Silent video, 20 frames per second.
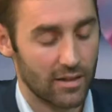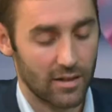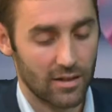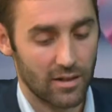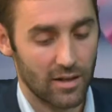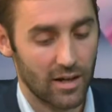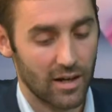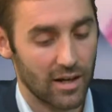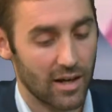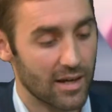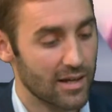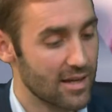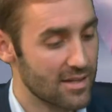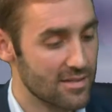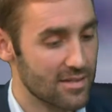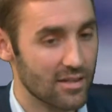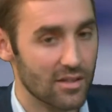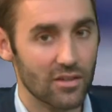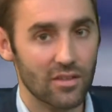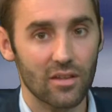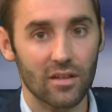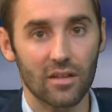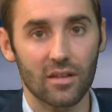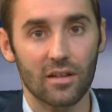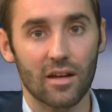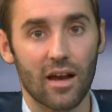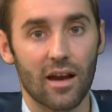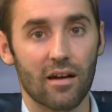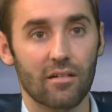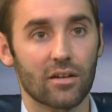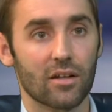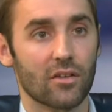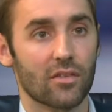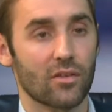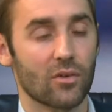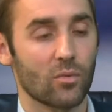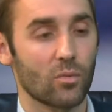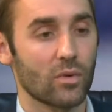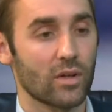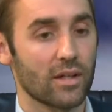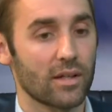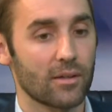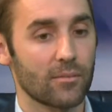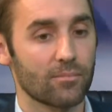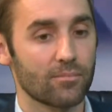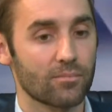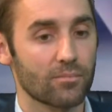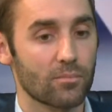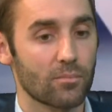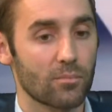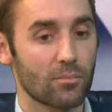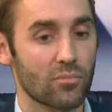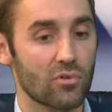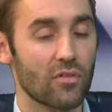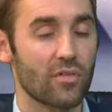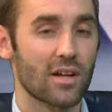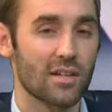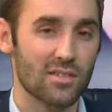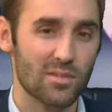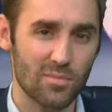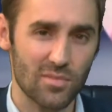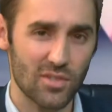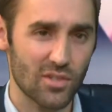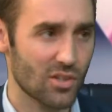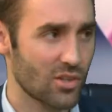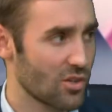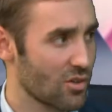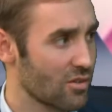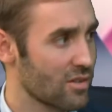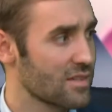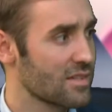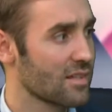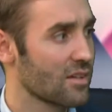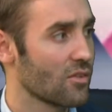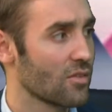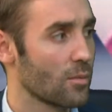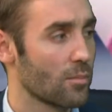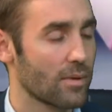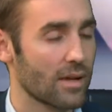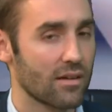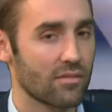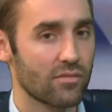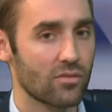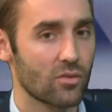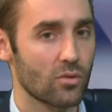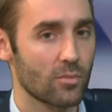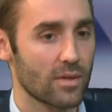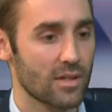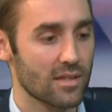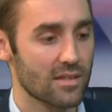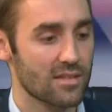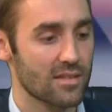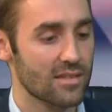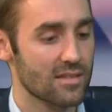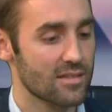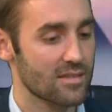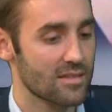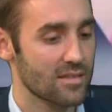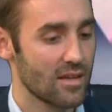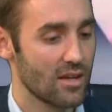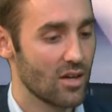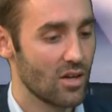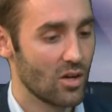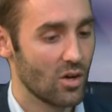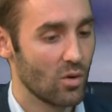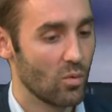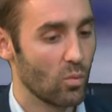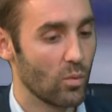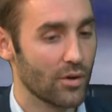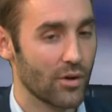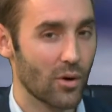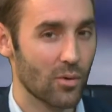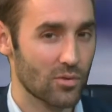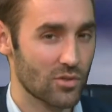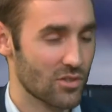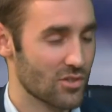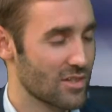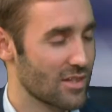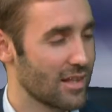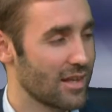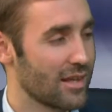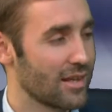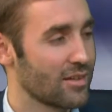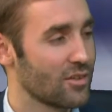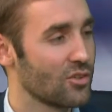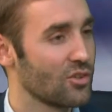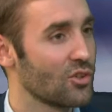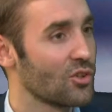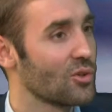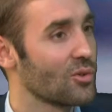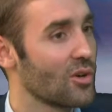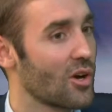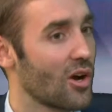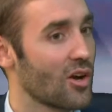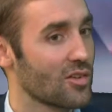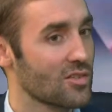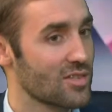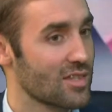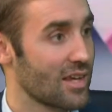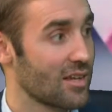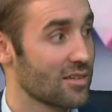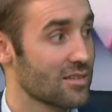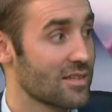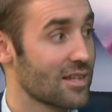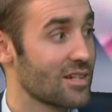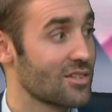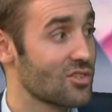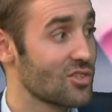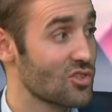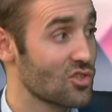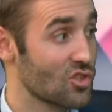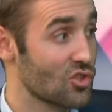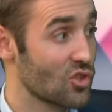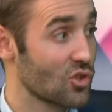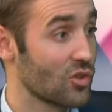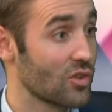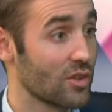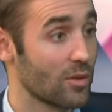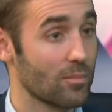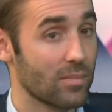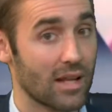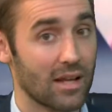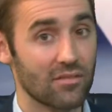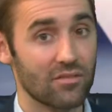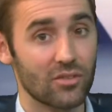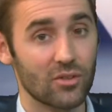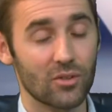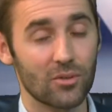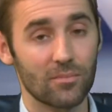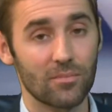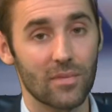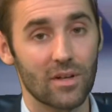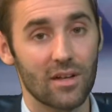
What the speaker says: I guess the other area that we provide some security on the platform is we don't just let new car sales agents join the platform.